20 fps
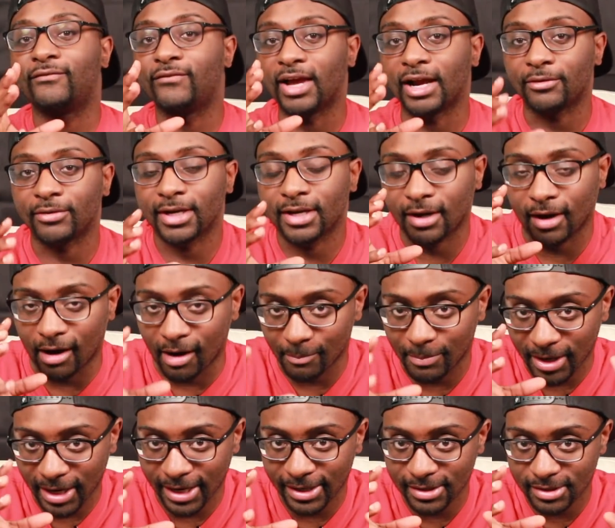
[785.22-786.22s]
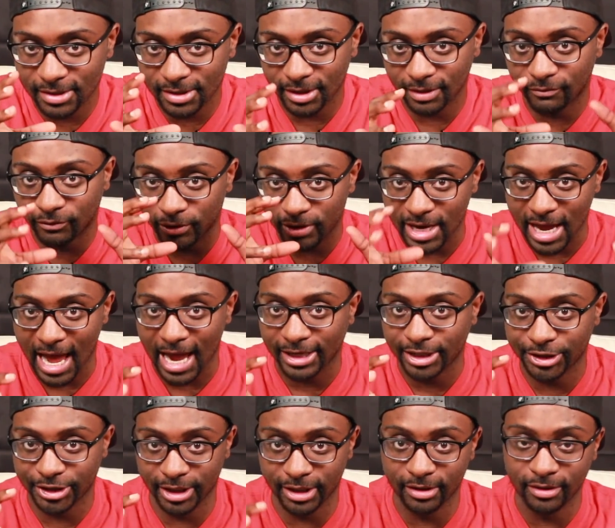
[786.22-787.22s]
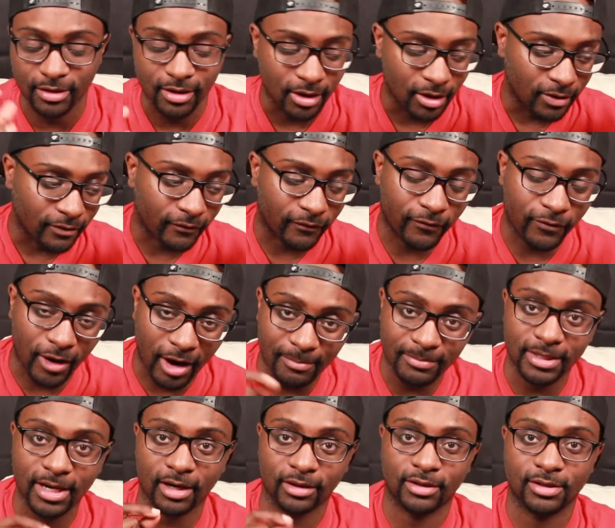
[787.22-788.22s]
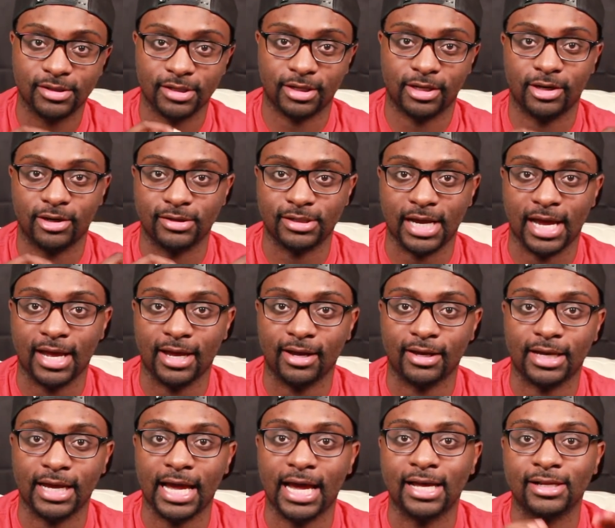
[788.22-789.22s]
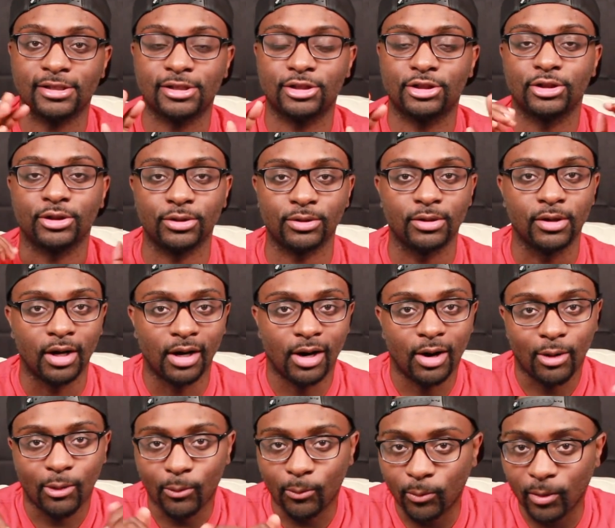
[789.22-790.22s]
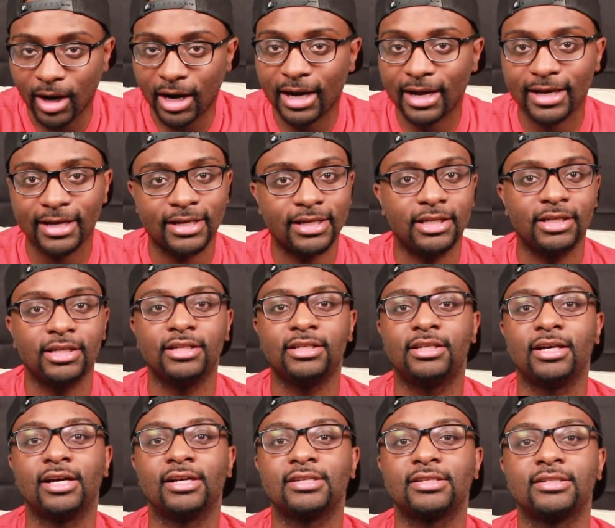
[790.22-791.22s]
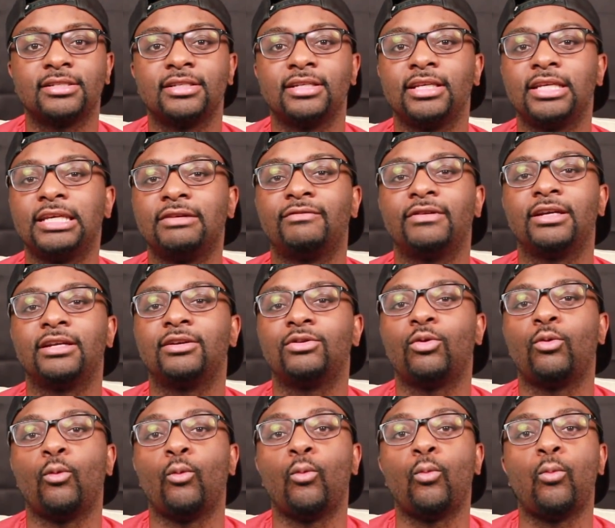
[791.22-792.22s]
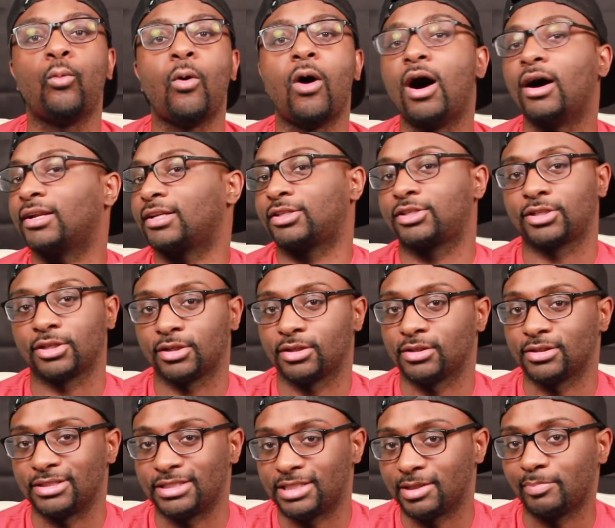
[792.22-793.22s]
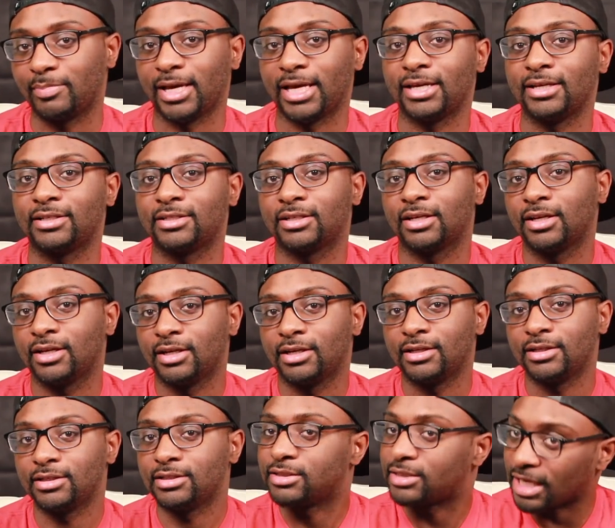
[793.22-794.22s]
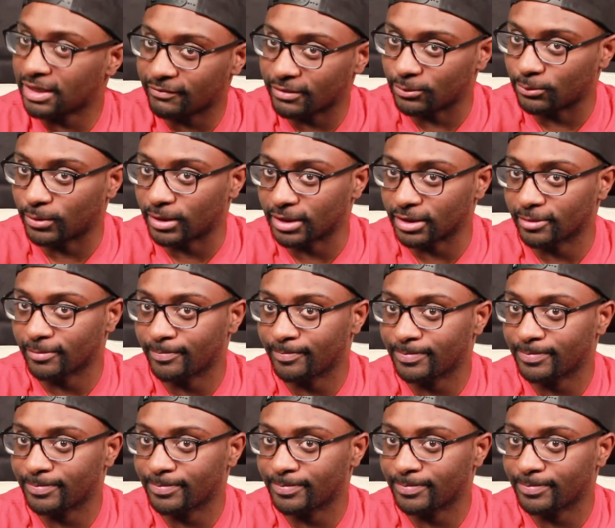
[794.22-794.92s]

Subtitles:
a very comprehensive reaction from Dr. Zakir Naik as to why he doesn't even want to debate David Wood.